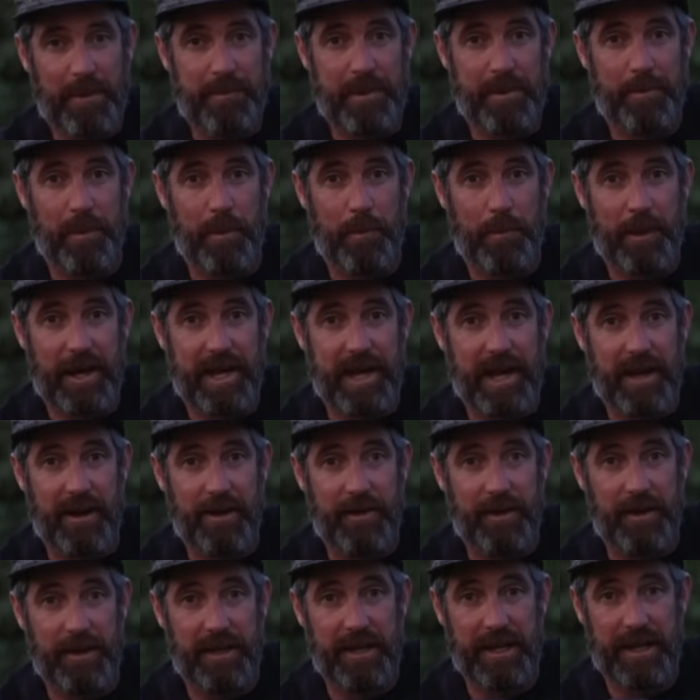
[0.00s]
a bit more bait
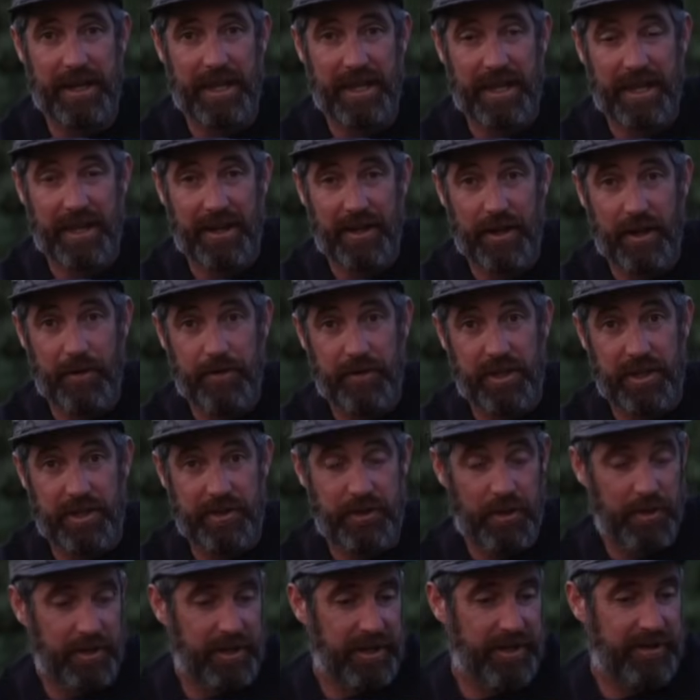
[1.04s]
out. Obviously
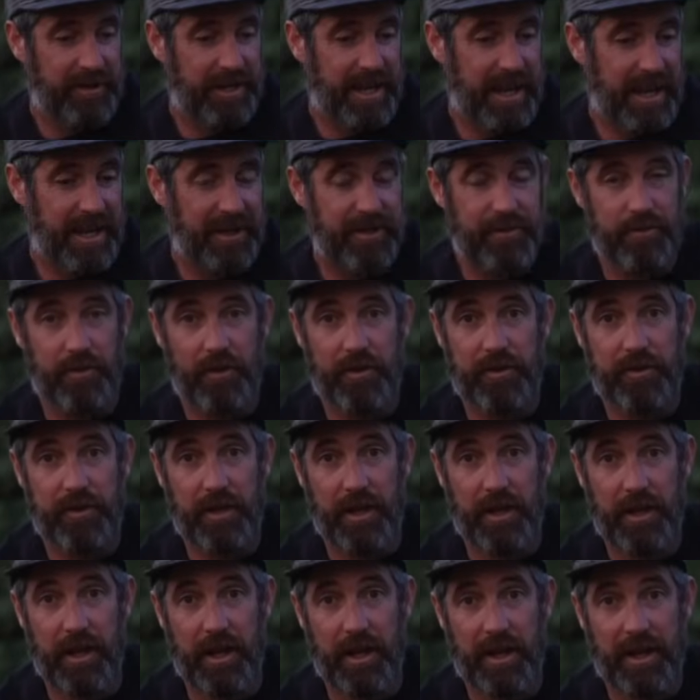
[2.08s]
John needs to get his rods
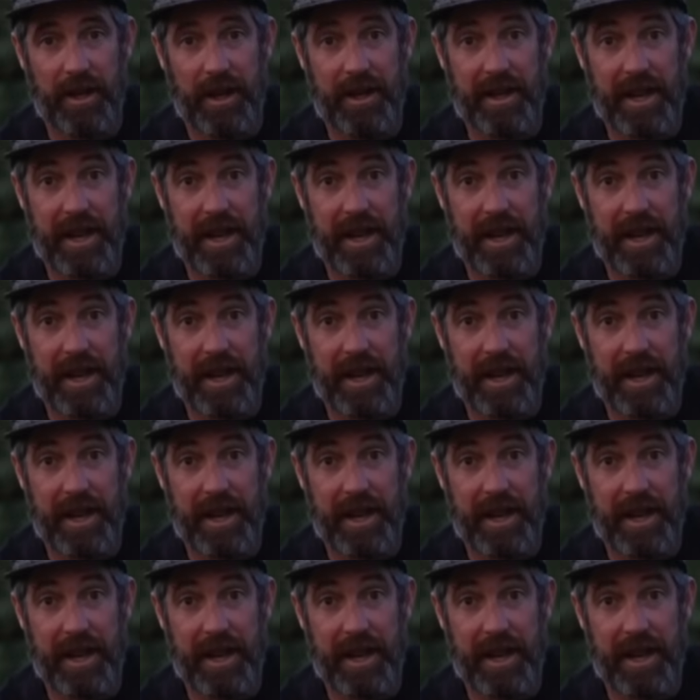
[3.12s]
done, and